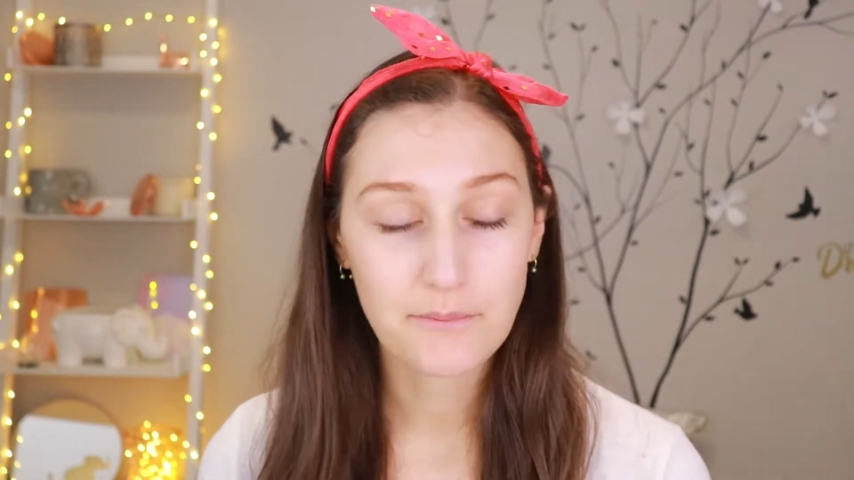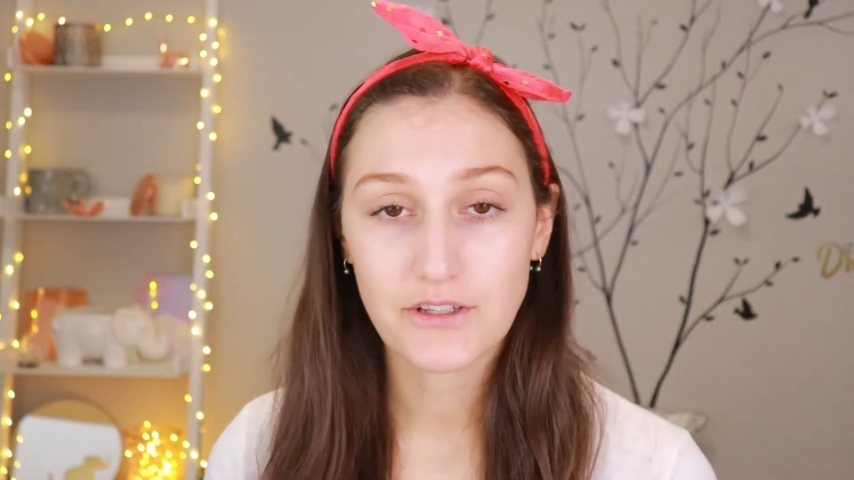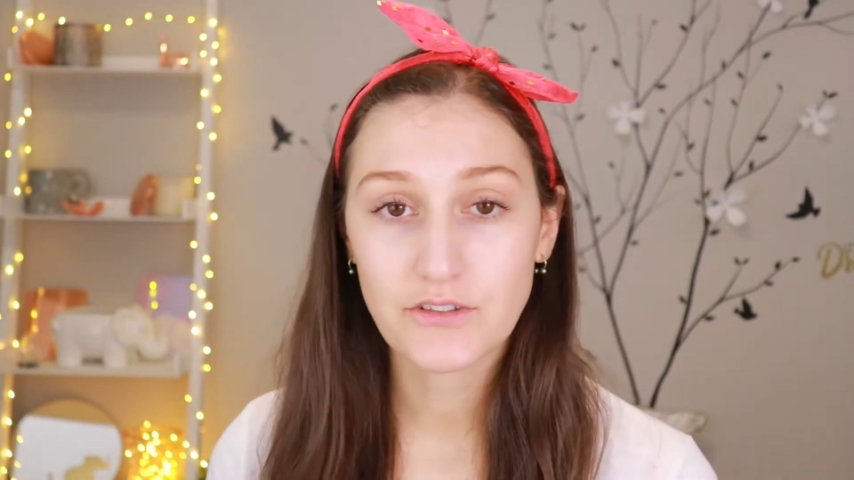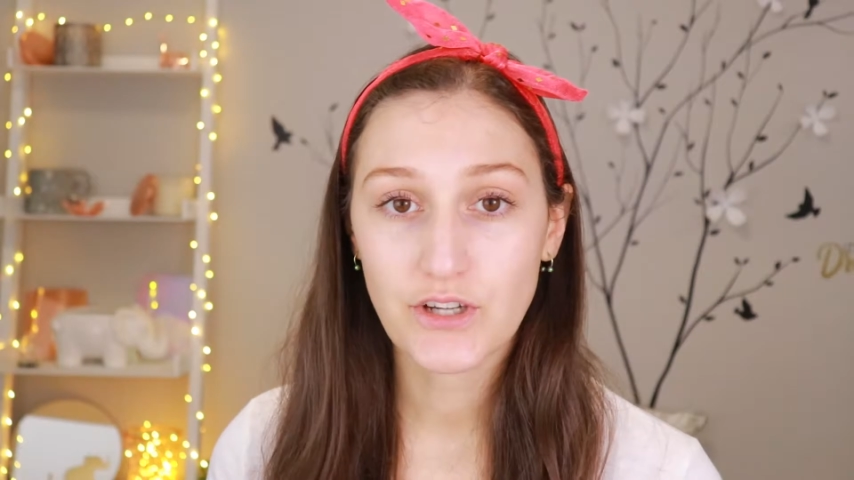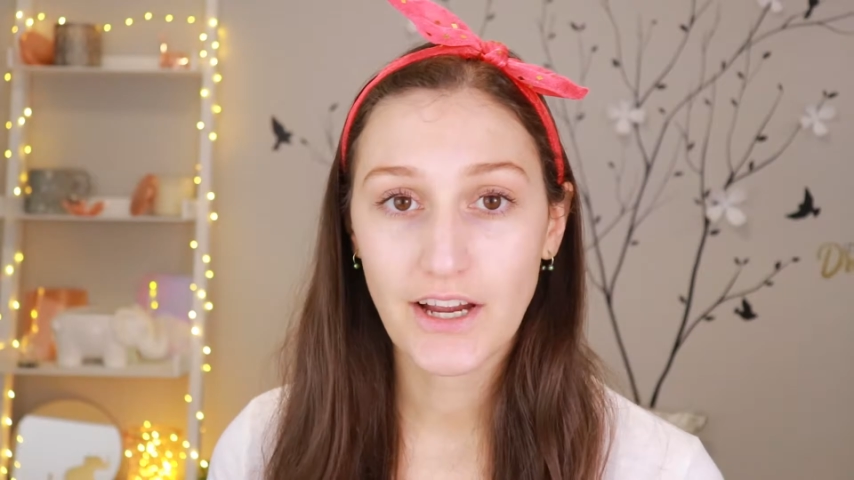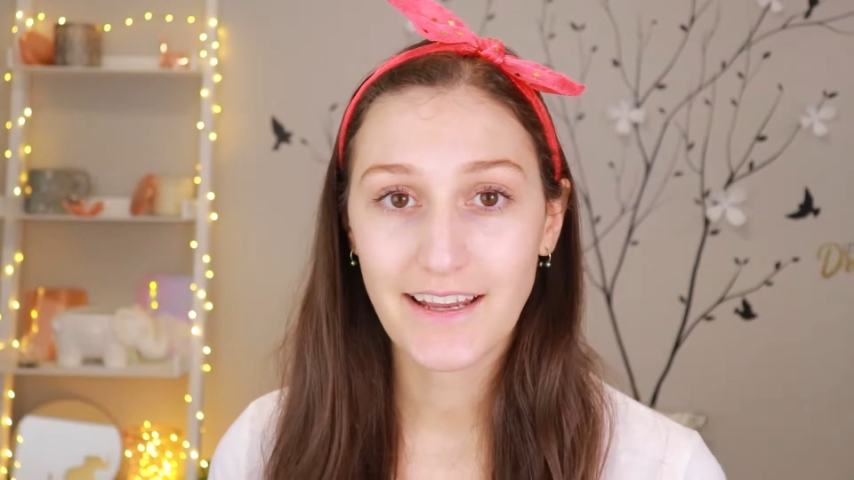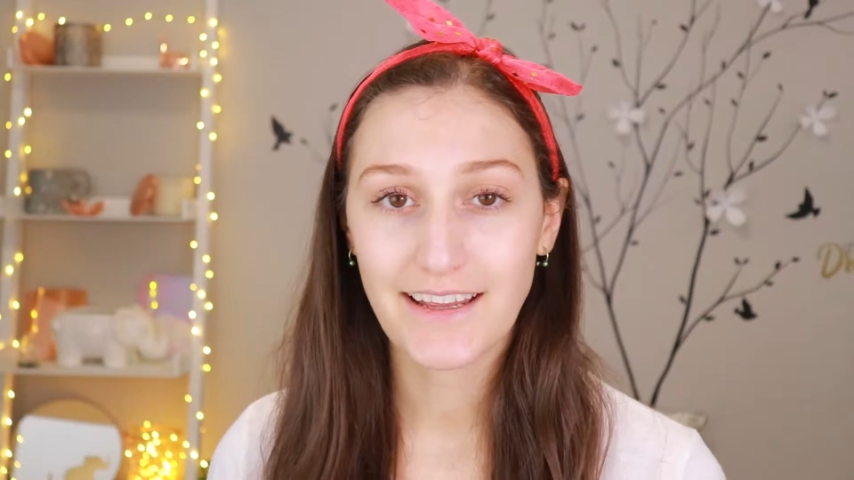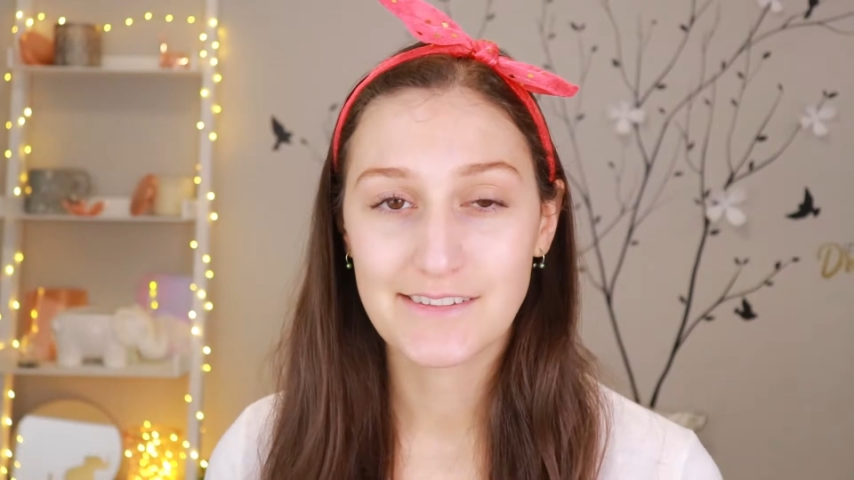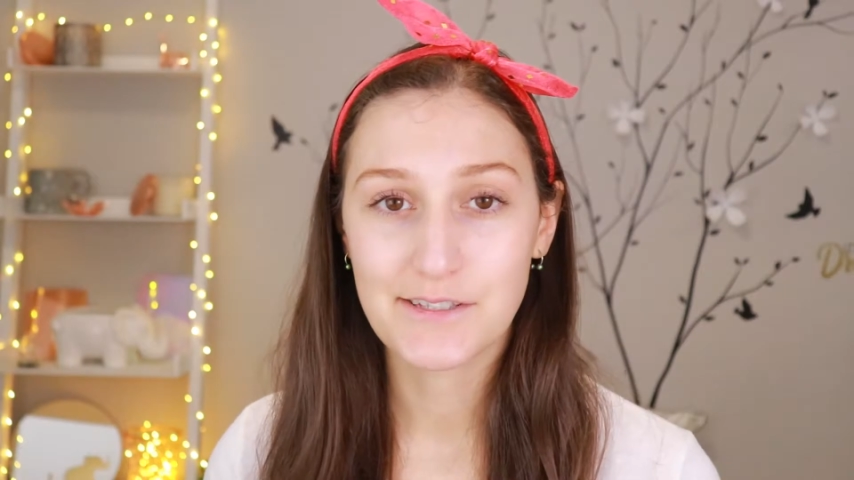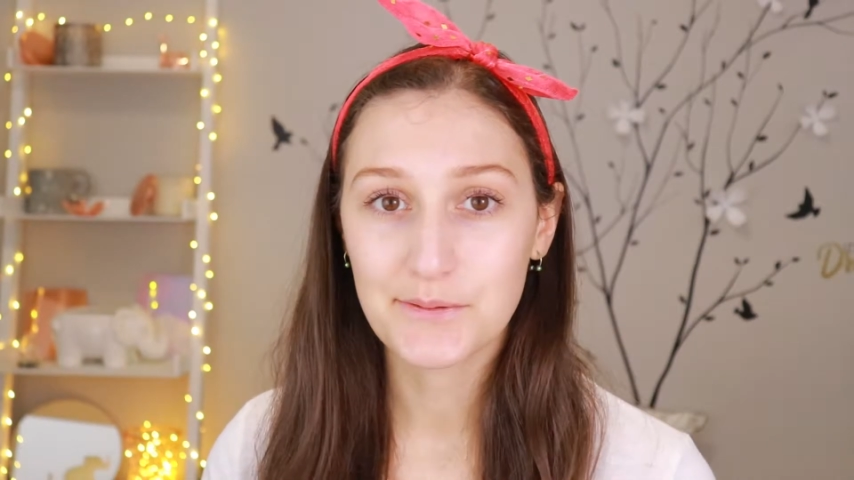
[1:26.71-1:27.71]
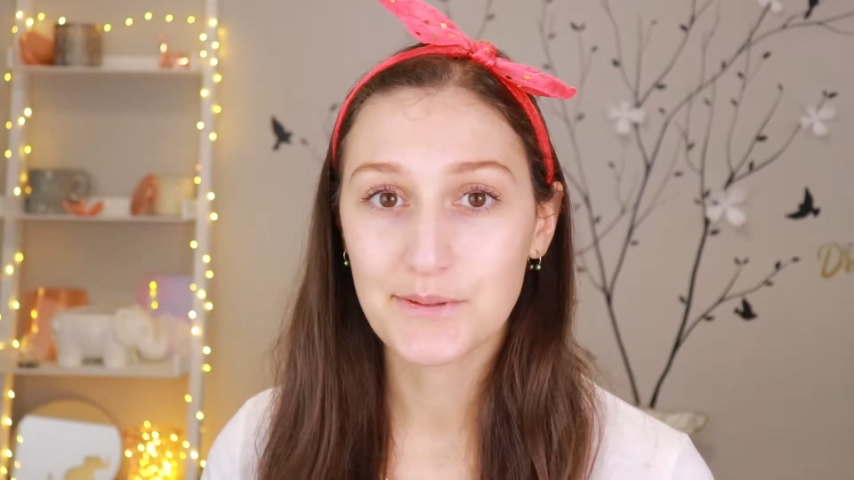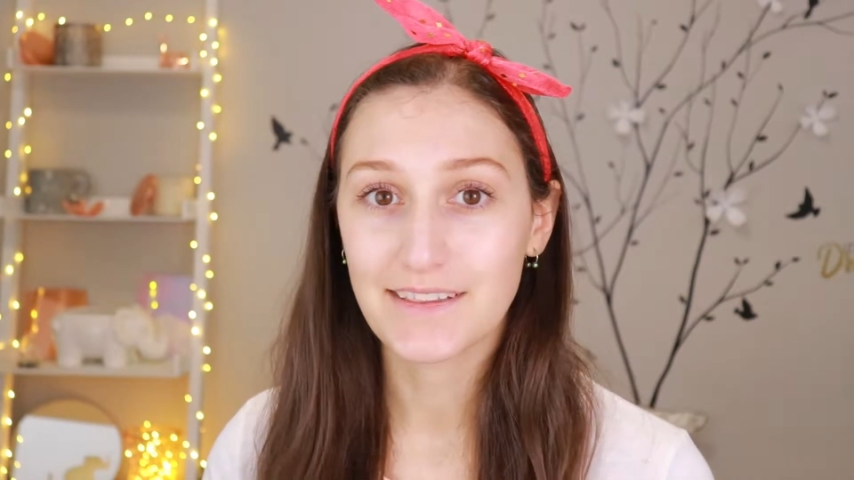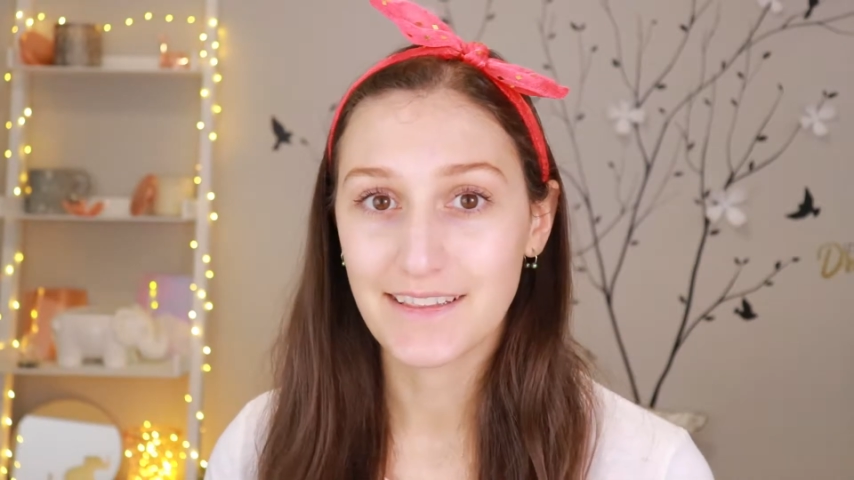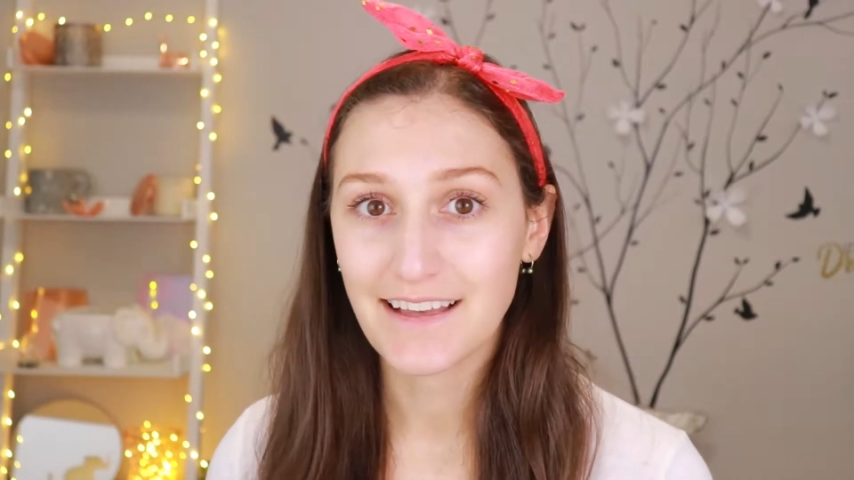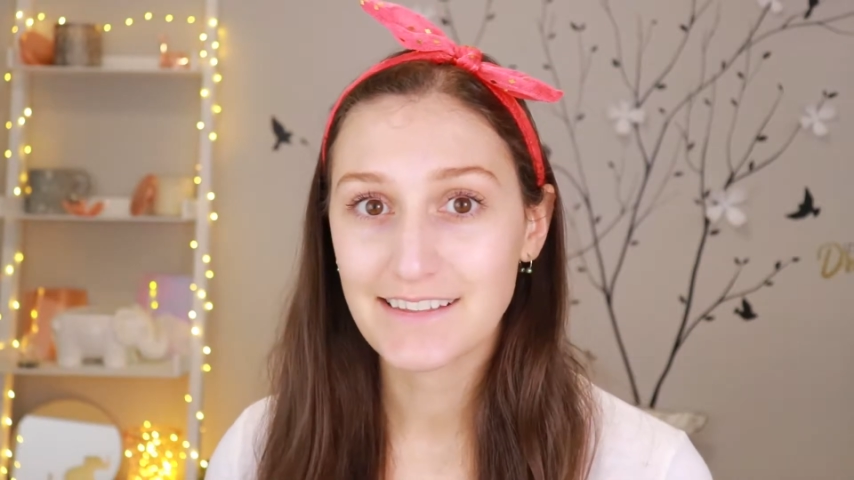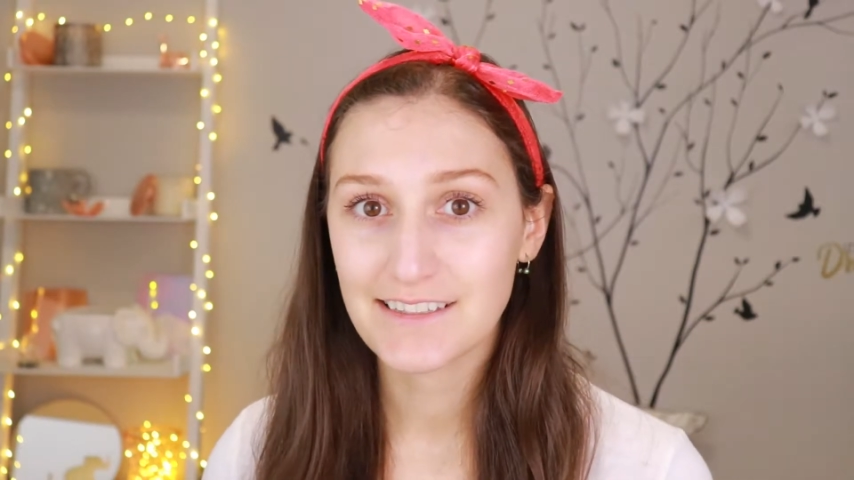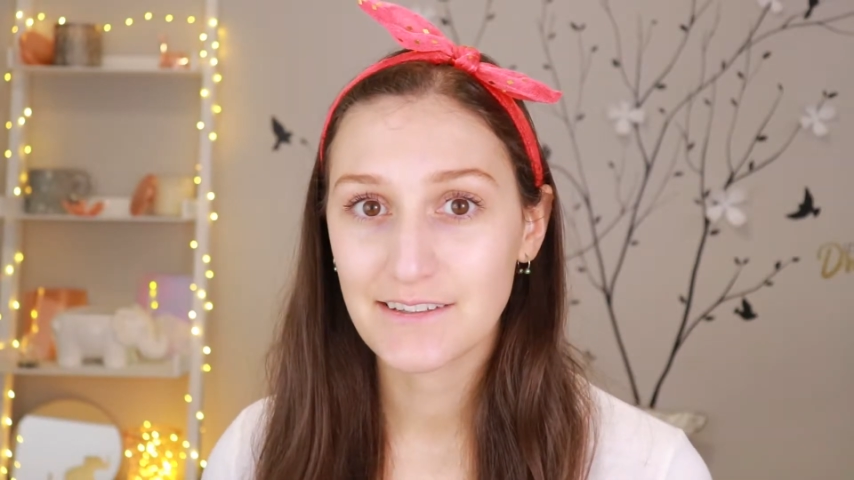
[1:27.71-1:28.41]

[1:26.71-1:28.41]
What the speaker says: I'm gonna try and do less